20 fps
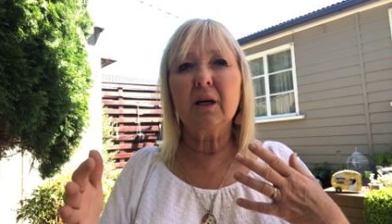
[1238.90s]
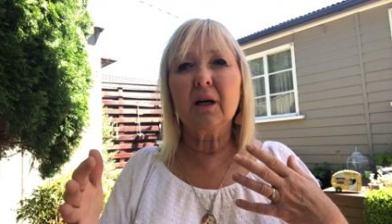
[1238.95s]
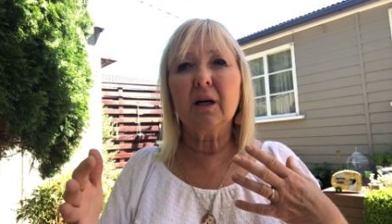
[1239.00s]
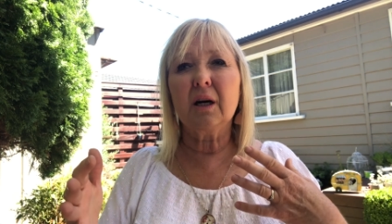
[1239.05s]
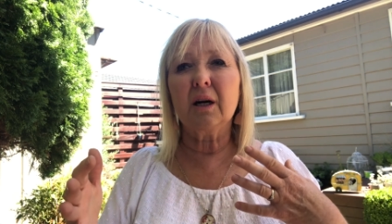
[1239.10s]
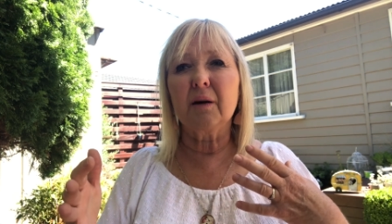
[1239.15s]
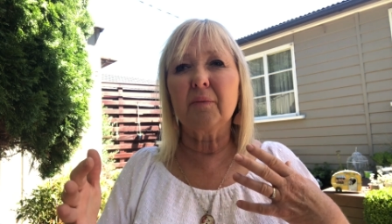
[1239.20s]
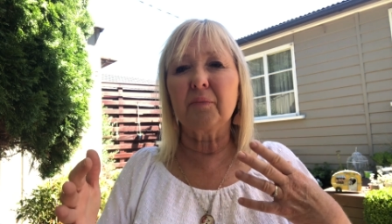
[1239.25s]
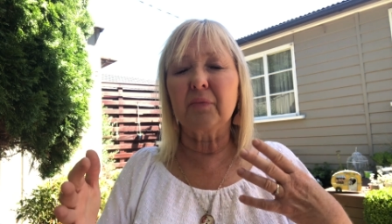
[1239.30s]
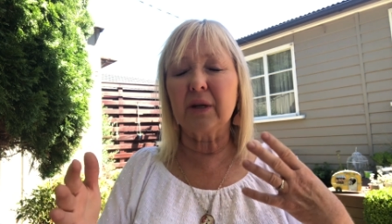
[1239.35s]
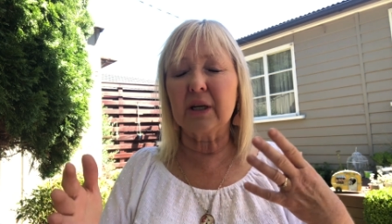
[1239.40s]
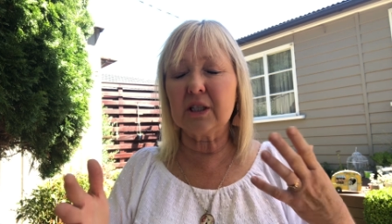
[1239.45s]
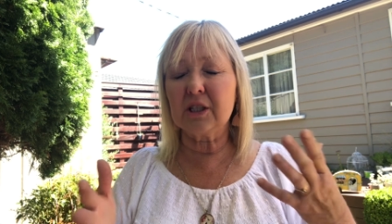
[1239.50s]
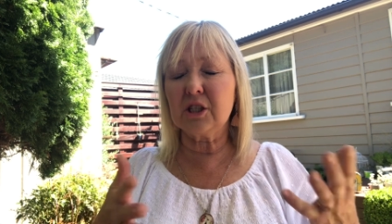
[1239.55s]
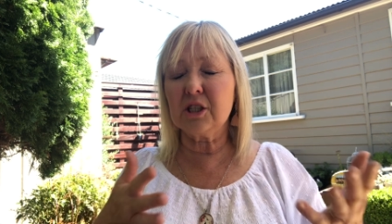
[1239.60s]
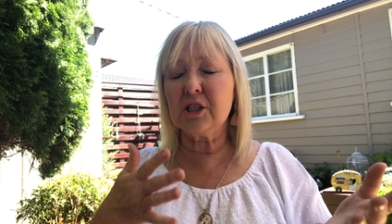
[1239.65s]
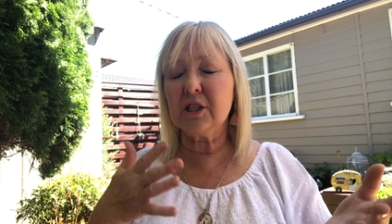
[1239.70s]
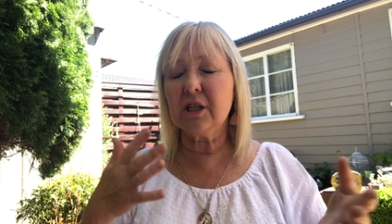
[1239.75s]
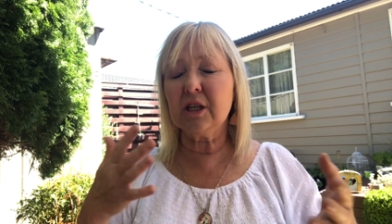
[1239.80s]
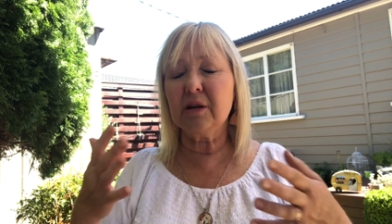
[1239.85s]
Um, that's
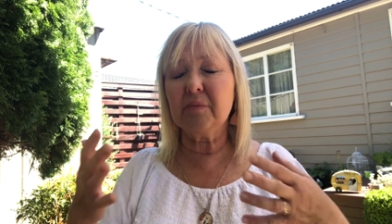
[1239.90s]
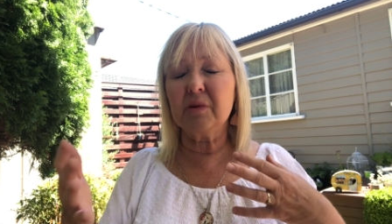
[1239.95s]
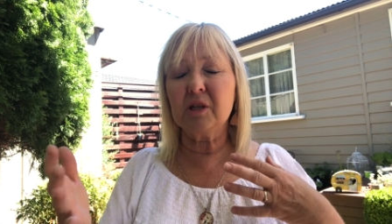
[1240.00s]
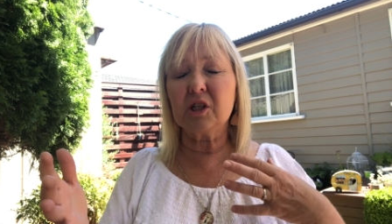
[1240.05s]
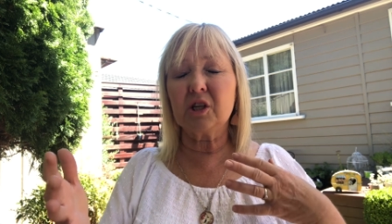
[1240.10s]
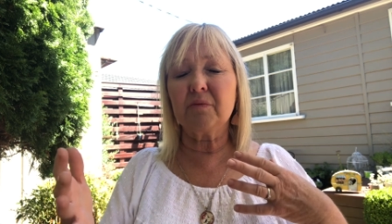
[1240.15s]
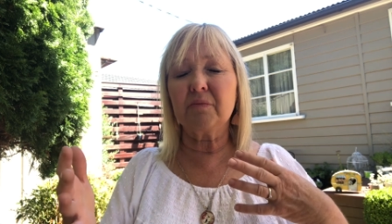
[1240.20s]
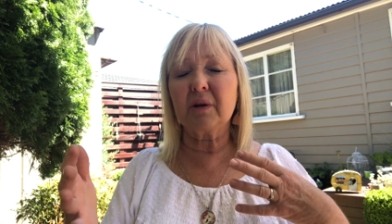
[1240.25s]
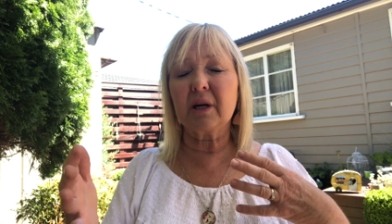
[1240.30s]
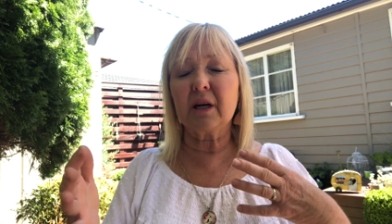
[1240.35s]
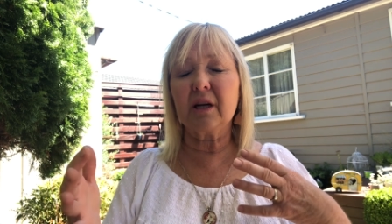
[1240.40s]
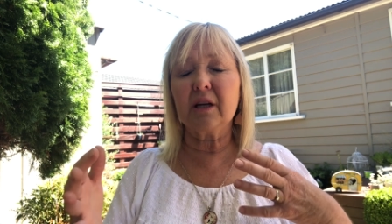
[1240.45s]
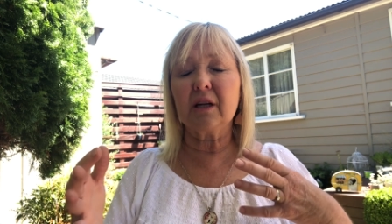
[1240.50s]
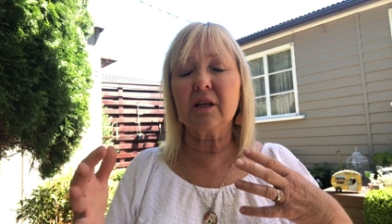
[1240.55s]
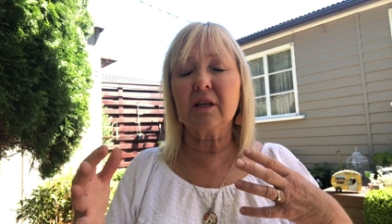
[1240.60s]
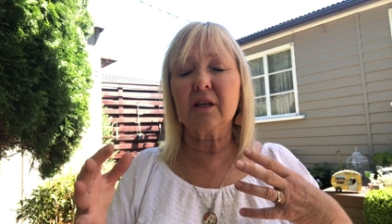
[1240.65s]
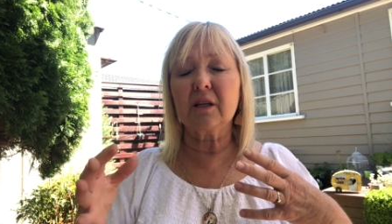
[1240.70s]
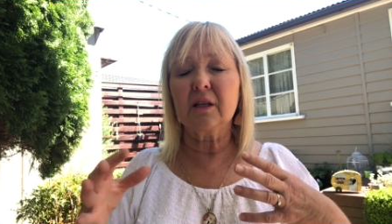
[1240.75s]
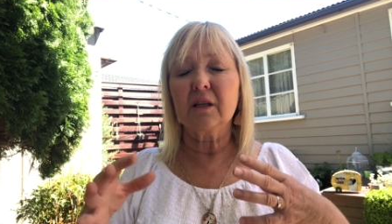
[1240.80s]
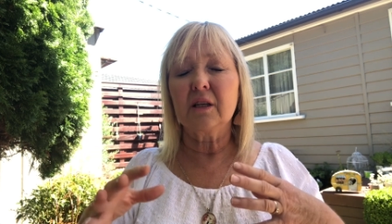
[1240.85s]
just the image I'm
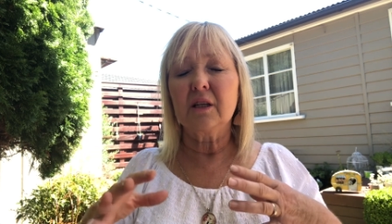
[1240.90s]
getting,